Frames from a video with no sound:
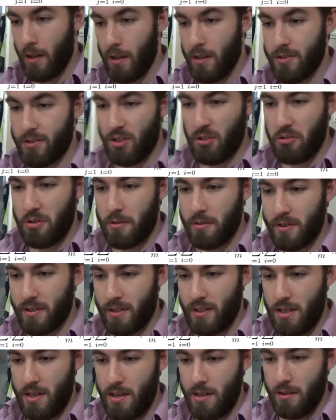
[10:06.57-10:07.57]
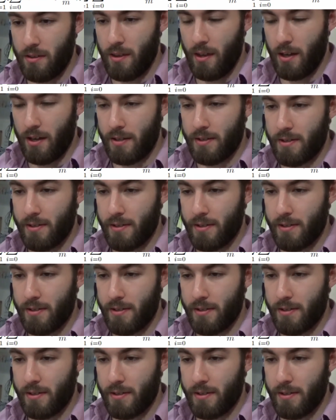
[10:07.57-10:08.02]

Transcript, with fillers: So you see that it's